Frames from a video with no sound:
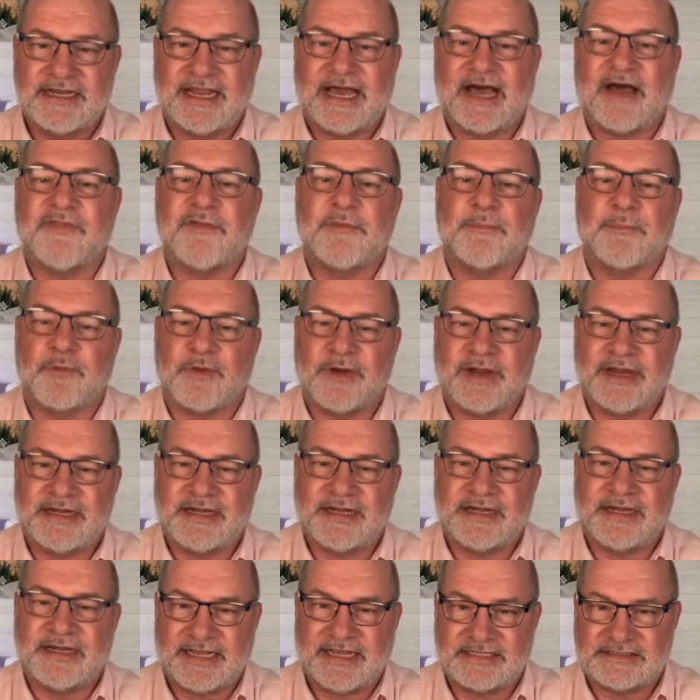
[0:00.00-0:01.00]
now the
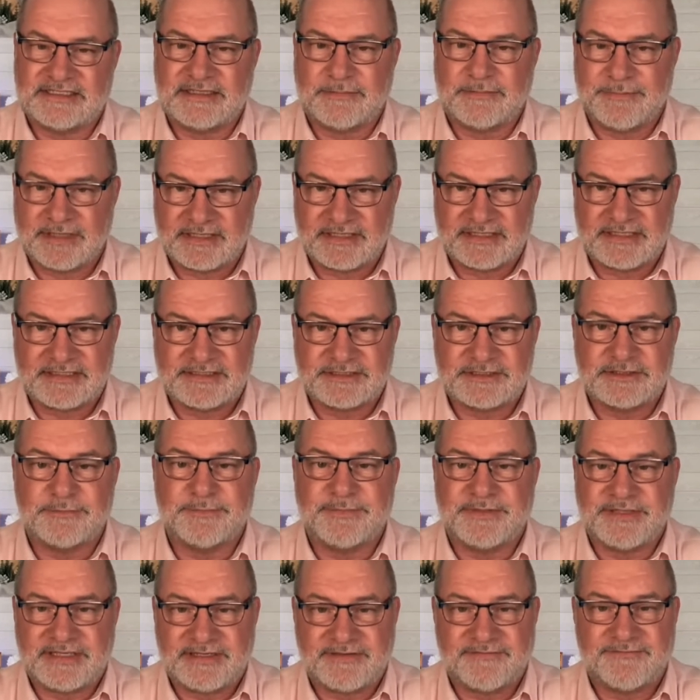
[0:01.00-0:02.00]
brain has the ability
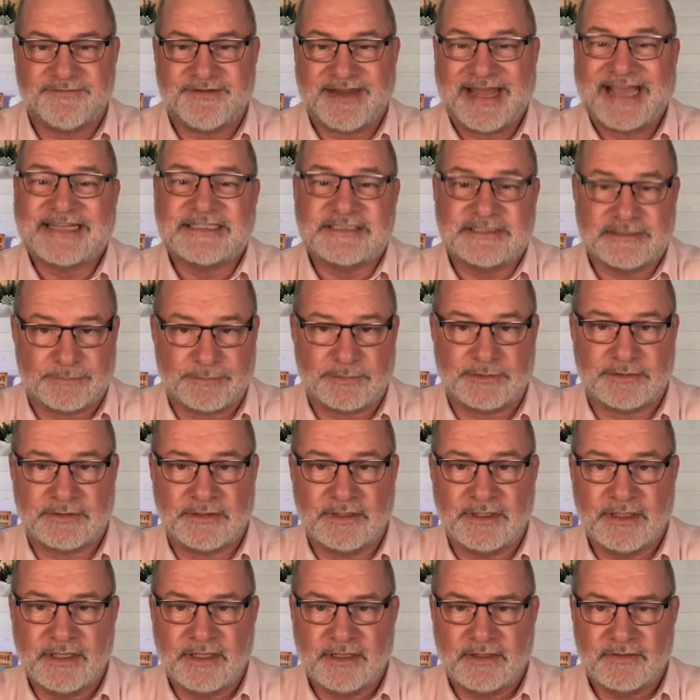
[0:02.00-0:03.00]
to be flexible.